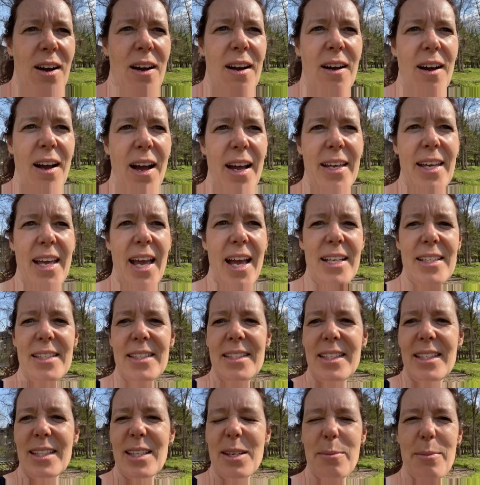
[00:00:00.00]
I can
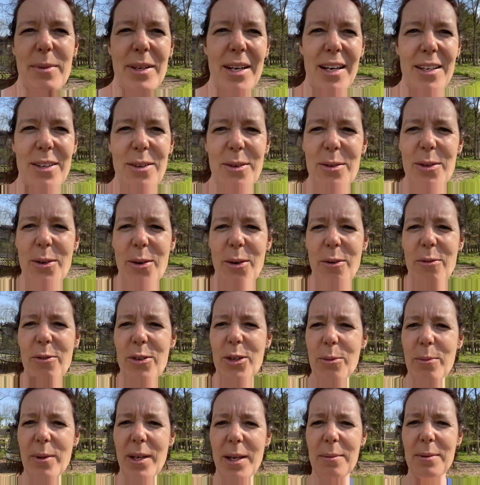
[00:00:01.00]
see them, but I don't know if
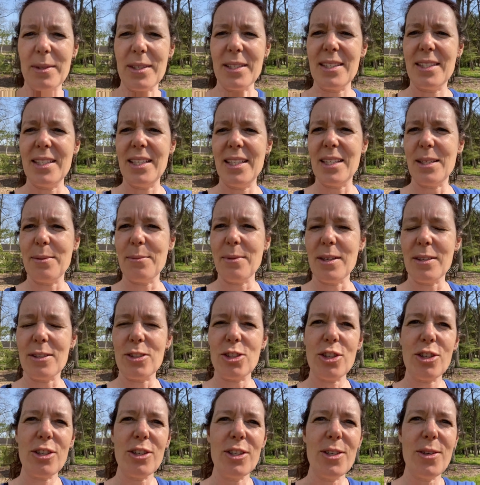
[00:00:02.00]
you'll be able to see them. I'll
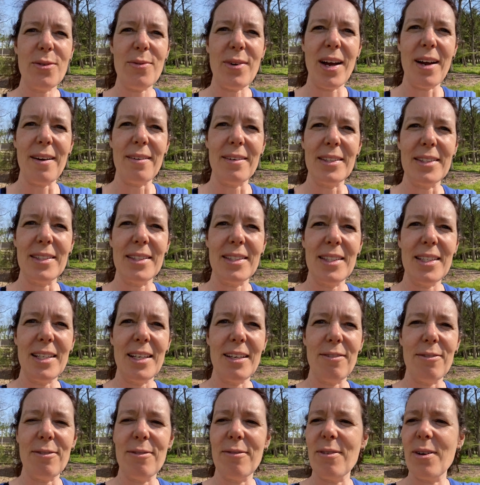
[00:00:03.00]
turn you around and see
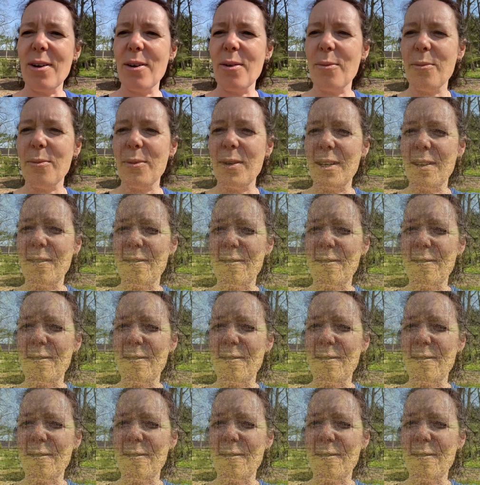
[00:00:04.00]
if we can